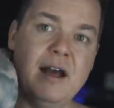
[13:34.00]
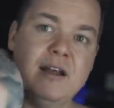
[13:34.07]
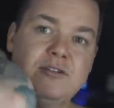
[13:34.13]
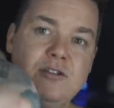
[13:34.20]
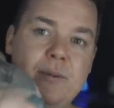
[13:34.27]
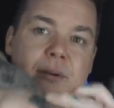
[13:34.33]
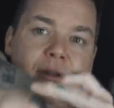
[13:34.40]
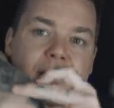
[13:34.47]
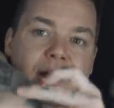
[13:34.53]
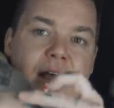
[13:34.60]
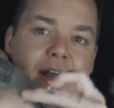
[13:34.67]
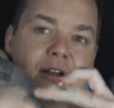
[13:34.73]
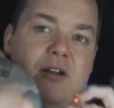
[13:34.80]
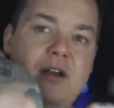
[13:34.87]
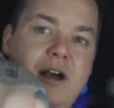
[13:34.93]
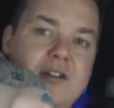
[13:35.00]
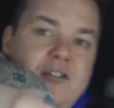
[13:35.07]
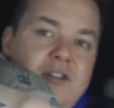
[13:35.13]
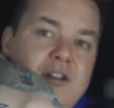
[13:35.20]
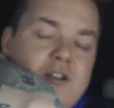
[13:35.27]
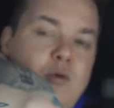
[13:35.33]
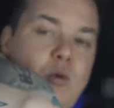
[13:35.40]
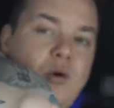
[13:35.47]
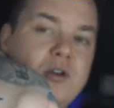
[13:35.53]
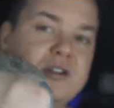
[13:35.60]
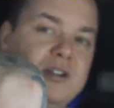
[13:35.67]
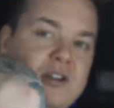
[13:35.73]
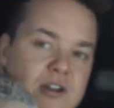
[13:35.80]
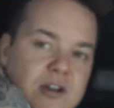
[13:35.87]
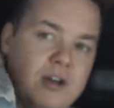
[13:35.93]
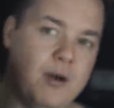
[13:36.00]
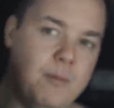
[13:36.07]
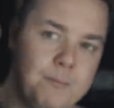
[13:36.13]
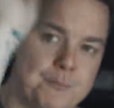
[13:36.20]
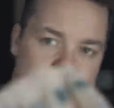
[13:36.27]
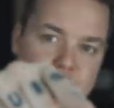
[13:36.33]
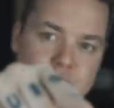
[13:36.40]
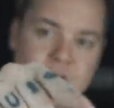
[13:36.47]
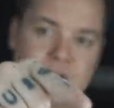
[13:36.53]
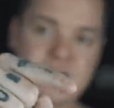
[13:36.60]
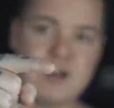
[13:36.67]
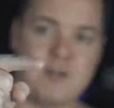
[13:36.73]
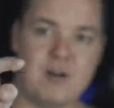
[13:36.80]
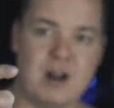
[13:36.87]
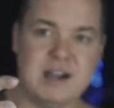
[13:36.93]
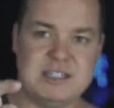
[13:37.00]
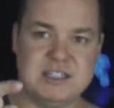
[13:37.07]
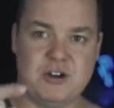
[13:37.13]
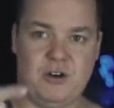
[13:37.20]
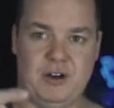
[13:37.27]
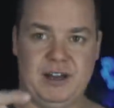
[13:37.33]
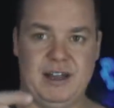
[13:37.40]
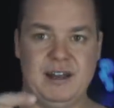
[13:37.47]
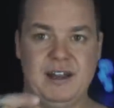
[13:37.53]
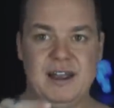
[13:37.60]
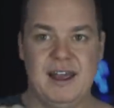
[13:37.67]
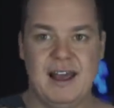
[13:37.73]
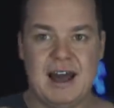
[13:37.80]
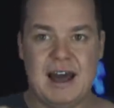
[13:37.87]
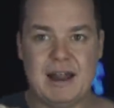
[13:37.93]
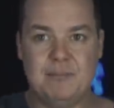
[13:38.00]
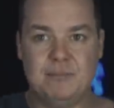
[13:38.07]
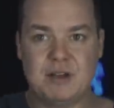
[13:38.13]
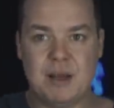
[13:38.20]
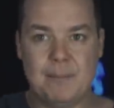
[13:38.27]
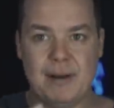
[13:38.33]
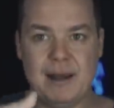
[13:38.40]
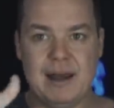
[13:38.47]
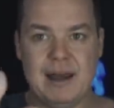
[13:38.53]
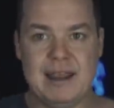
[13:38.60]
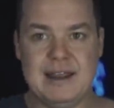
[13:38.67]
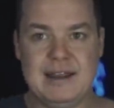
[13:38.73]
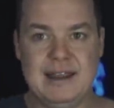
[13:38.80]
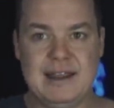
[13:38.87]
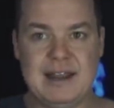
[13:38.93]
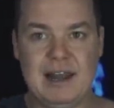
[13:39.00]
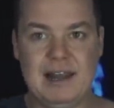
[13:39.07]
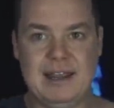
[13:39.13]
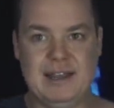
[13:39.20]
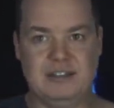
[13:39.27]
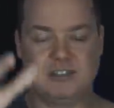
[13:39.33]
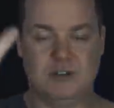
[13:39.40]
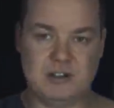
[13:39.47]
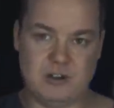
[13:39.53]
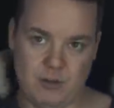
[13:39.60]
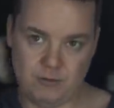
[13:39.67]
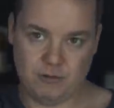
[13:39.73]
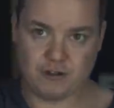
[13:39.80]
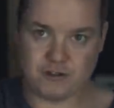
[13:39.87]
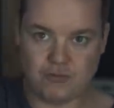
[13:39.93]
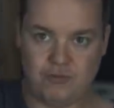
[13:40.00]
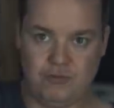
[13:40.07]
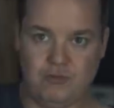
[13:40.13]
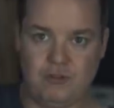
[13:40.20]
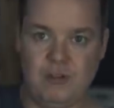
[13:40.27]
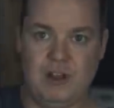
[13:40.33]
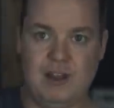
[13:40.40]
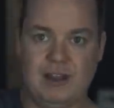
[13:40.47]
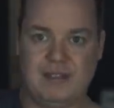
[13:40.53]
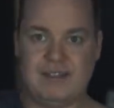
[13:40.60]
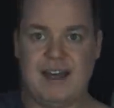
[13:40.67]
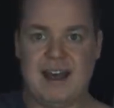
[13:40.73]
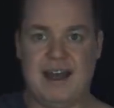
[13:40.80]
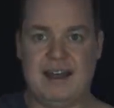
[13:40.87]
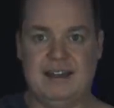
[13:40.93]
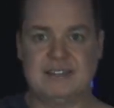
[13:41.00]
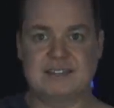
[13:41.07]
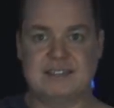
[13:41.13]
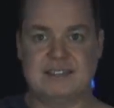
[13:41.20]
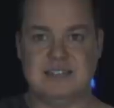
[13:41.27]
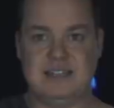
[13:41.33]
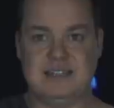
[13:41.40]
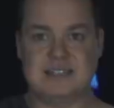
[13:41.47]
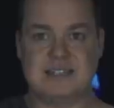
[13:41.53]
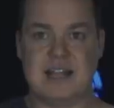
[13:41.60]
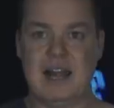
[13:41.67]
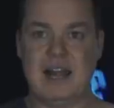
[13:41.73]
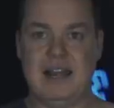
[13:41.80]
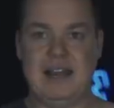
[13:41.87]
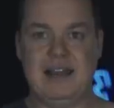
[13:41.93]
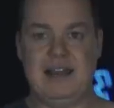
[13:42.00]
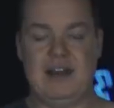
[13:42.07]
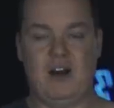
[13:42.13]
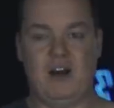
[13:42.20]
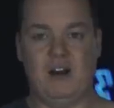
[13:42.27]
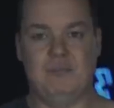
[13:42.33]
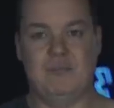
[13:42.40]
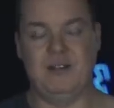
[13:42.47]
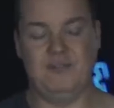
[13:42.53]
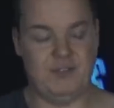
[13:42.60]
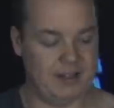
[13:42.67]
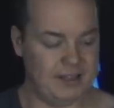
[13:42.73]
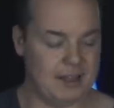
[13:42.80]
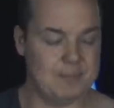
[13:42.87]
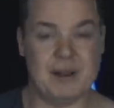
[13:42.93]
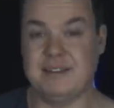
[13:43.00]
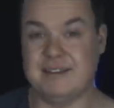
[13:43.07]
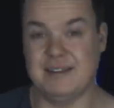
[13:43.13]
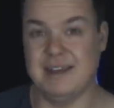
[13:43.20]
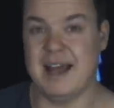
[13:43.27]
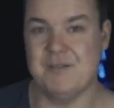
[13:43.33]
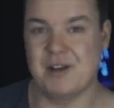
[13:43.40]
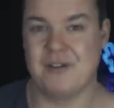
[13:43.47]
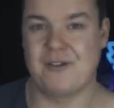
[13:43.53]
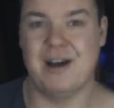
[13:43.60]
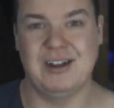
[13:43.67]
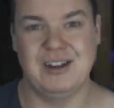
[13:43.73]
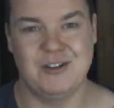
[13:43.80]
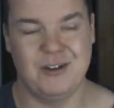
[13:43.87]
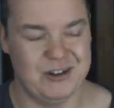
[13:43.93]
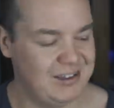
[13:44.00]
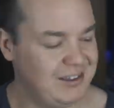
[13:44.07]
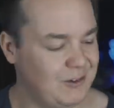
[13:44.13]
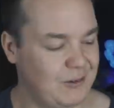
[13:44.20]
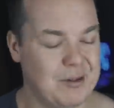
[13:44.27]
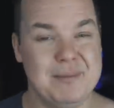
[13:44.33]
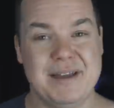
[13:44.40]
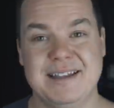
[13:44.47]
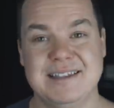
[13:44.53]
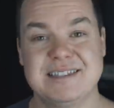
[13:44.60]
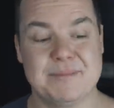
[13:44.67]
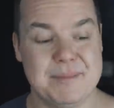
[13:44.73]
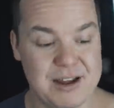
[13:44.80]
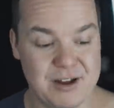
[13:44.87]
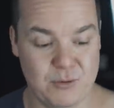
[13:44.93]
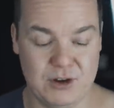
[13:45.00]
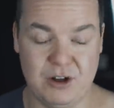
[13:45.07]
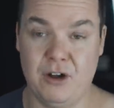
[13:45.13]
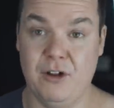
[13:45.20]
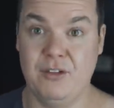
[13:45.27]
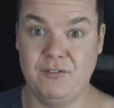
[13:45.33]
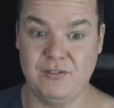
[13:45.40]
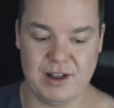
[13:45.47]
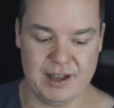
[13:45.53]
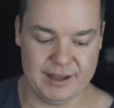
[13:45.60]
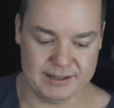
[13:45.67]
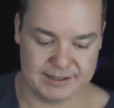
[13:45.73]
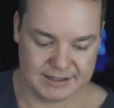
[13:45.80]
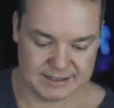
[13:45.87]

So I put a, a, a quarter here and, poof, and I karate coin it and I'm completely clean. So I go shoo, like that, and it's it's cleanly on my finger, but I didn't have a karate coin or the means to make one on the fly.